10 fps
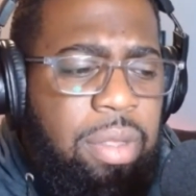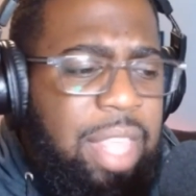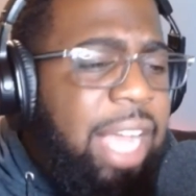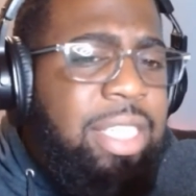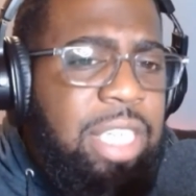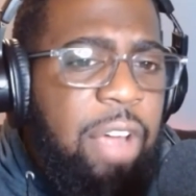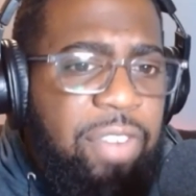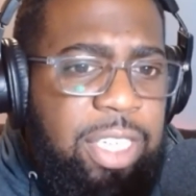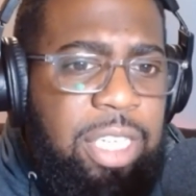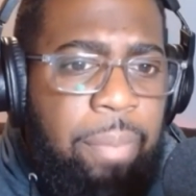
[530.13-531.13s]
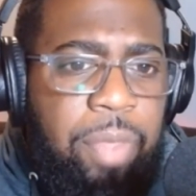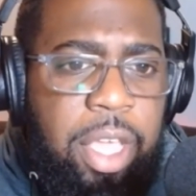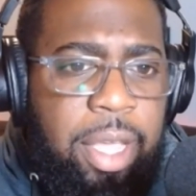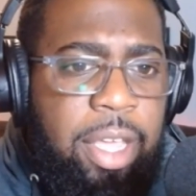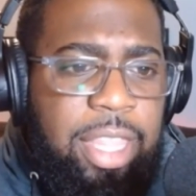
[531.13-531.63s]
That's definitely
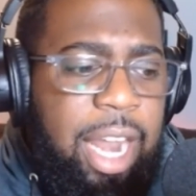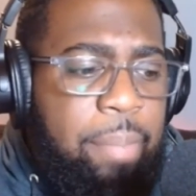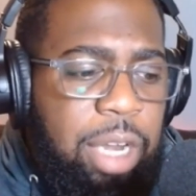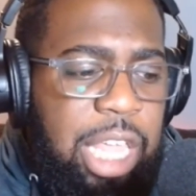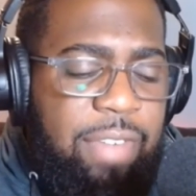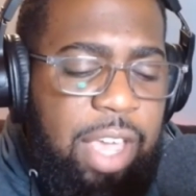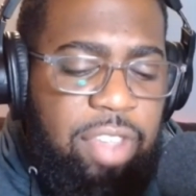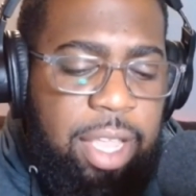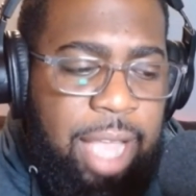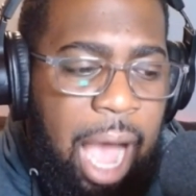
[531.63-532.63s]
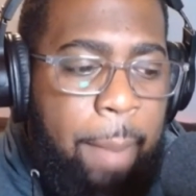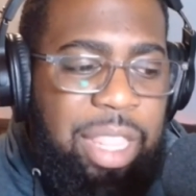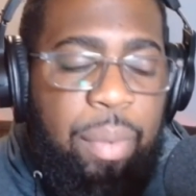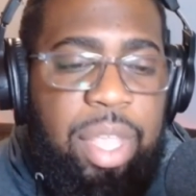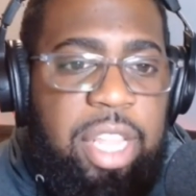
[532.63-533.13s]
something that I believe is a topic
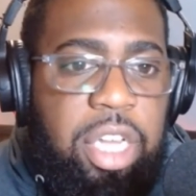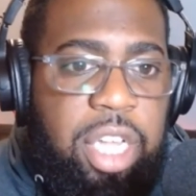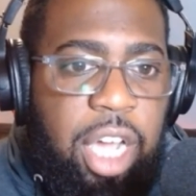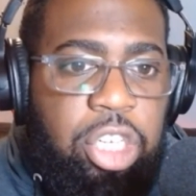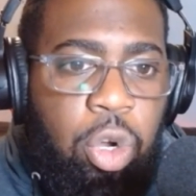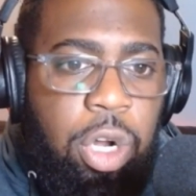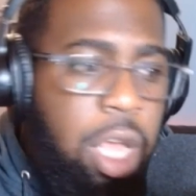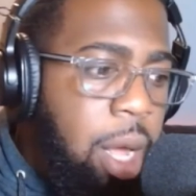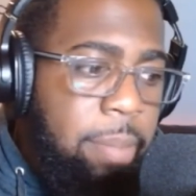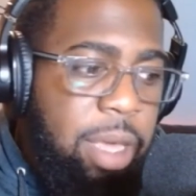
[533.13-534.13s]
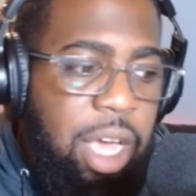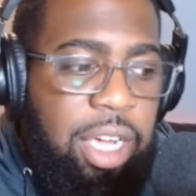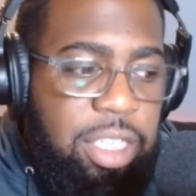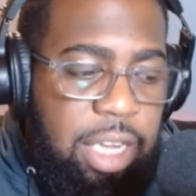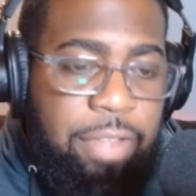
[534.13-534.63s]
that we need to touch on,
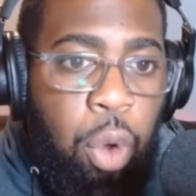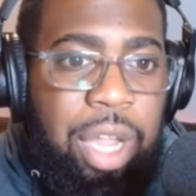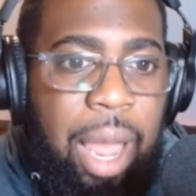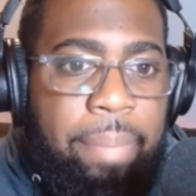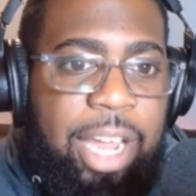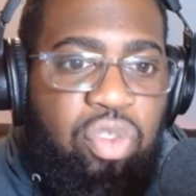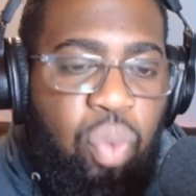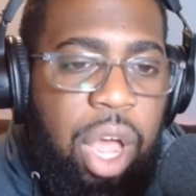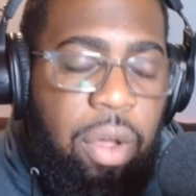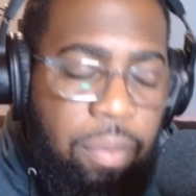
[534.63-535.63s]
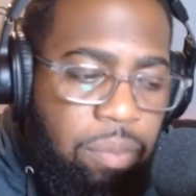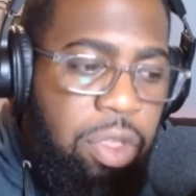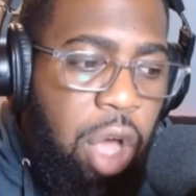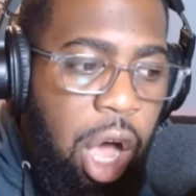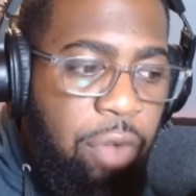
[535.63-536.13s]
because if the O-line plays well,
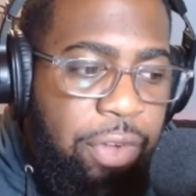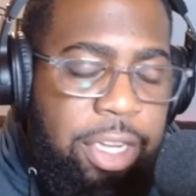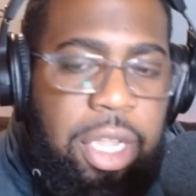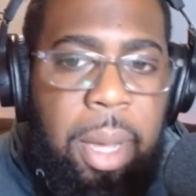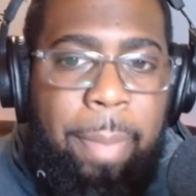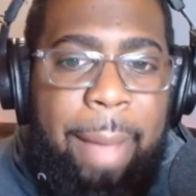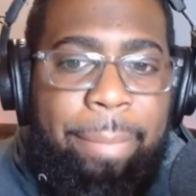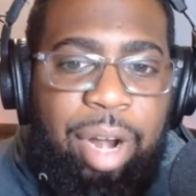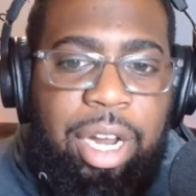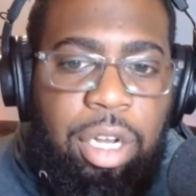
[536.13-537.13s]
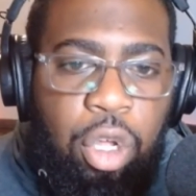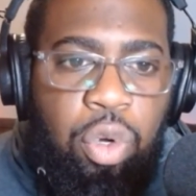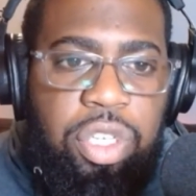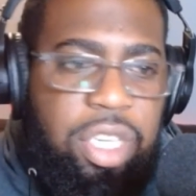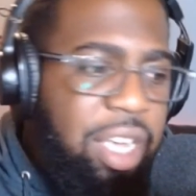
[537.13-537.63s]
the offense might break
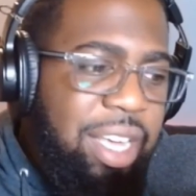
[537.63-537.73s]
loose.